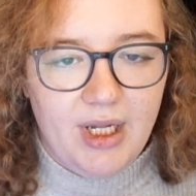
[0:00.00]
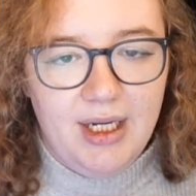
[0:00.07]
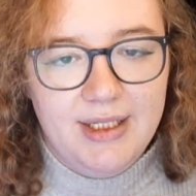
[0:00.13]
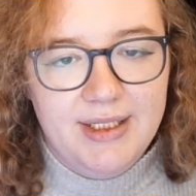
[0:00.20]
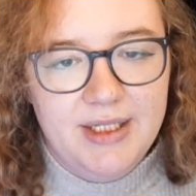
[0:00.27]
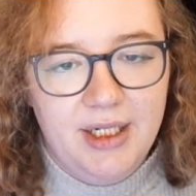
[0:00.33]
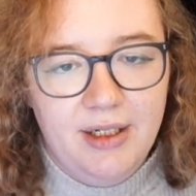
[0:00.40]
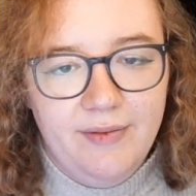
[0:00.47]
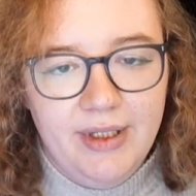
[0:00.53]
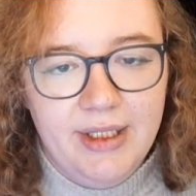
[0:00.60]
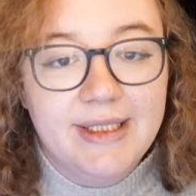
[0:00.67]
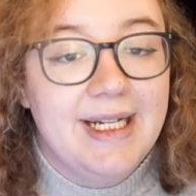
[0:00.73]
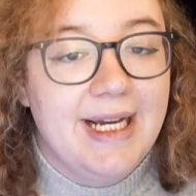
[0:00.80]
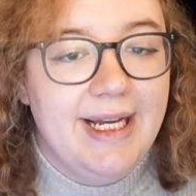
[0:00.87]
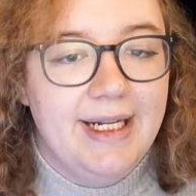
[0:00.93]
server
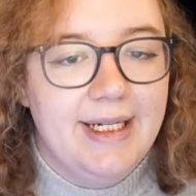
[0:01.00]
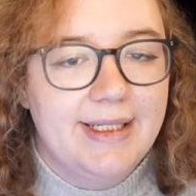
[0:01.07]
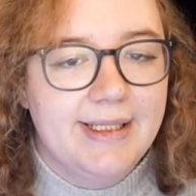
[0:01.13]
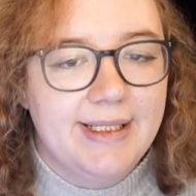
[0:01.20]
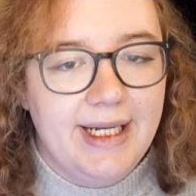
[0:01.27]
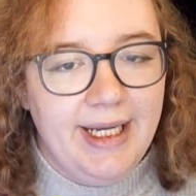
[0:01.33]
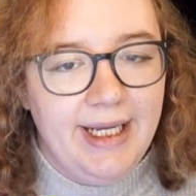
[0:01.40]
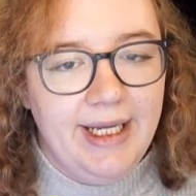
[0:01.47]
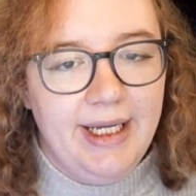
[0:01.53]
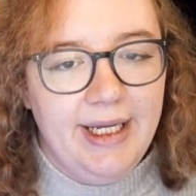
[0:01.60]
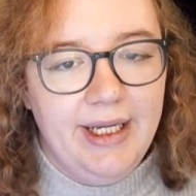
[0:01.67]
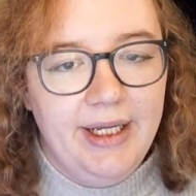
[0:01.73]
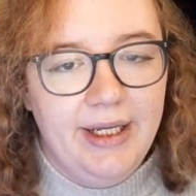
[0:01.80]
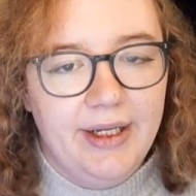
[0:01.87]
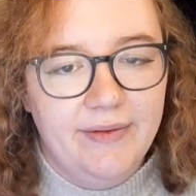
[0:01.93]
takes
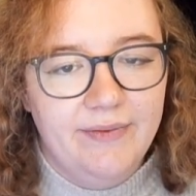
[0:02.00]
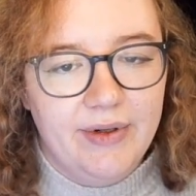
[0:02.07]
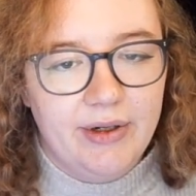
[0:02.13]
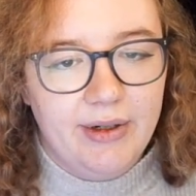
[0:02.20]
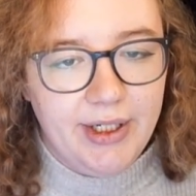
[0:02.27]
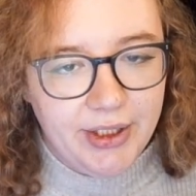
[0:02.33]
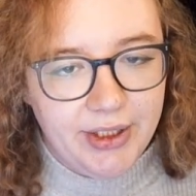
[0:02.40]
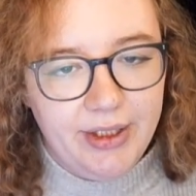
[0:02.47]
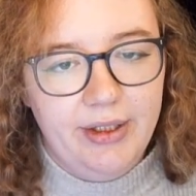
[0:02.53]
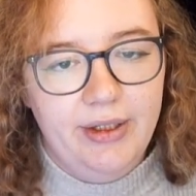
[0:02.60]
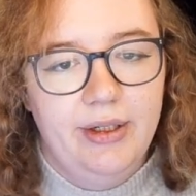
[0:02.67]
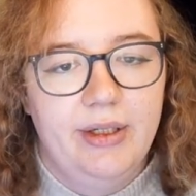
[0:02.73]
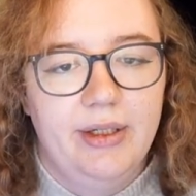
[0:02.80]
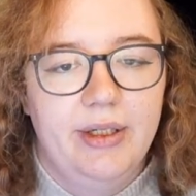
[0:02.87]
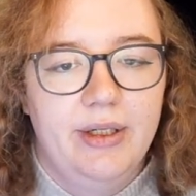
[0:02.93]
a configuration
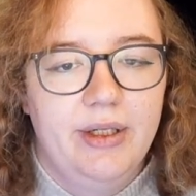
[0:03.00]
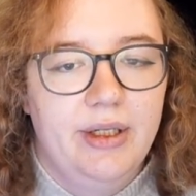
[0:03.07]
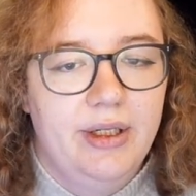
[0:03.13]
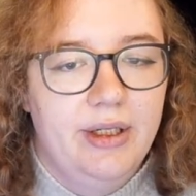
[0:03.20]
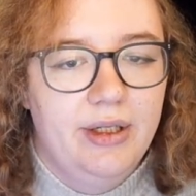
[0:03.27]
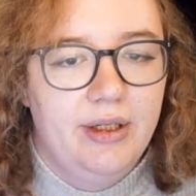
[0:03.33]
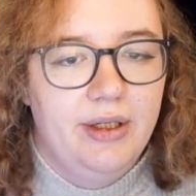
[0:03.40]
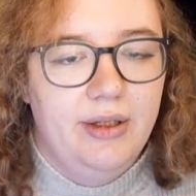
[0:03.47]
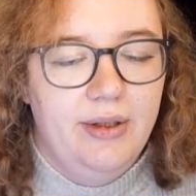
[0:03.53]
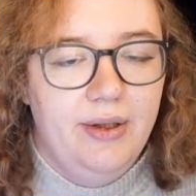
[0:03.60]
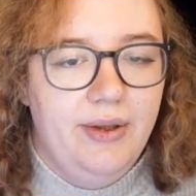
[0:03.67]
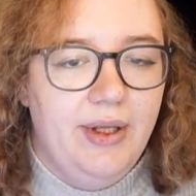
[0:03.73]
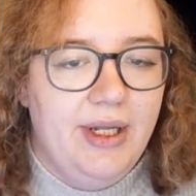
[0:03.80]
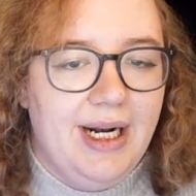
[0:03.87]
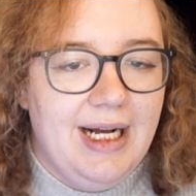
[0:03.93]

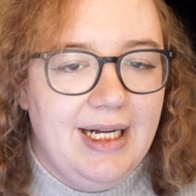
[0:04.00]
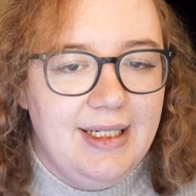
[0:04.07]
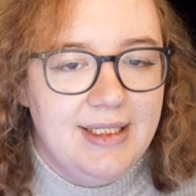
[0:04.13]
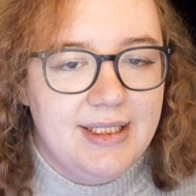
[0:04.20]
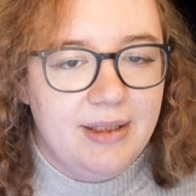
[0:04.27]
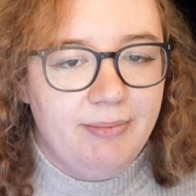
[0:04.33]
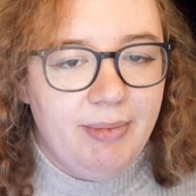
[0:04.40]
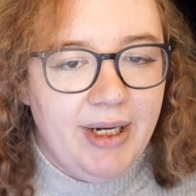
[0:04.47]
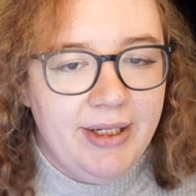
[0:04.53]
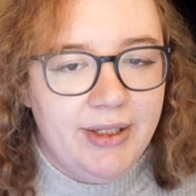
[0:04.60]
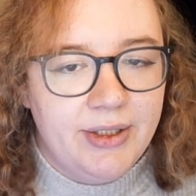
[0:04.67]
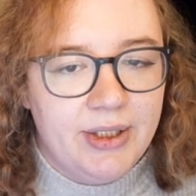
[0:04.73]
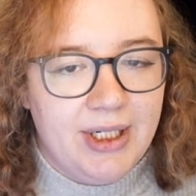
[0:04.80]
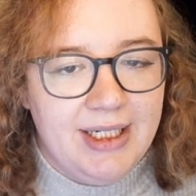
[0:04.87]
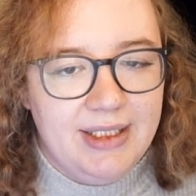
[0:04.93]
that has a bind
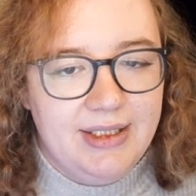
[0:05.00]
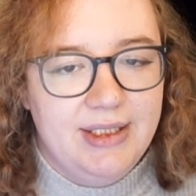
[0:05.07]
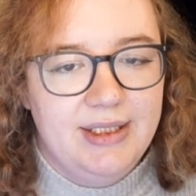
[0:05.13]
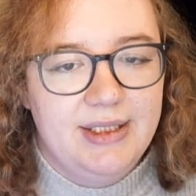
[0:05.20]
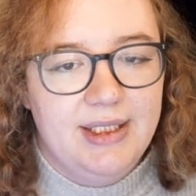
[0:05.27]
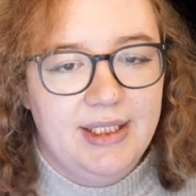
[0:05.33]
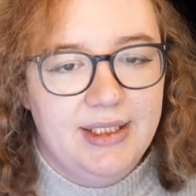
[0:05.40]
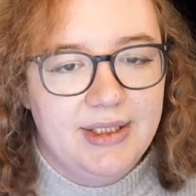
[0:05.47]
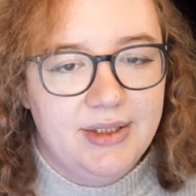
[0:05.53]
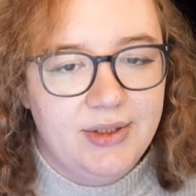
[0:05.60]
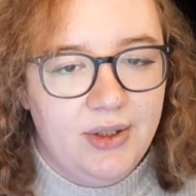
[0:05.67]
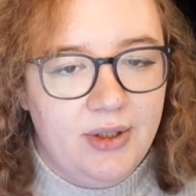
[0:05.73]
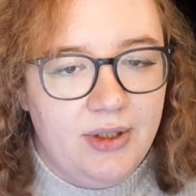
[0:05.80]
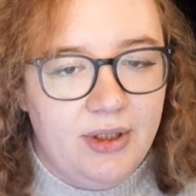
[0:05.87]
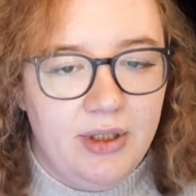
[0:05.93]
address, a
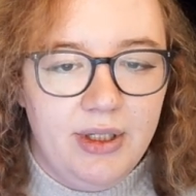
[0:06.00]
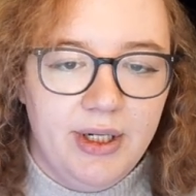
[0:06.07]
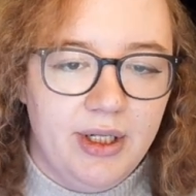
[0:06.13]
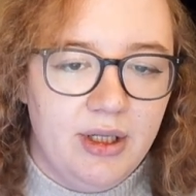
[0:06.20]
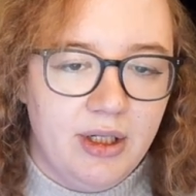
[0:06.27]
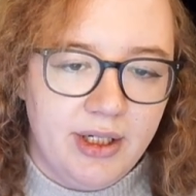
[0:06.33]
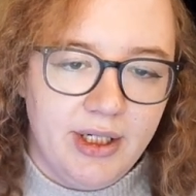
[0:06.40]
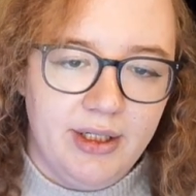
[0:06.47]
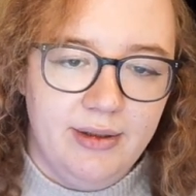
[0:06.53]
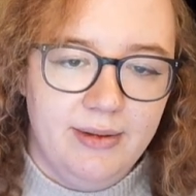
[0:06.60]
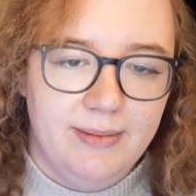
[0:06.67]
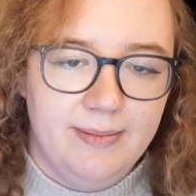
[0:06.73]
store, and a logger.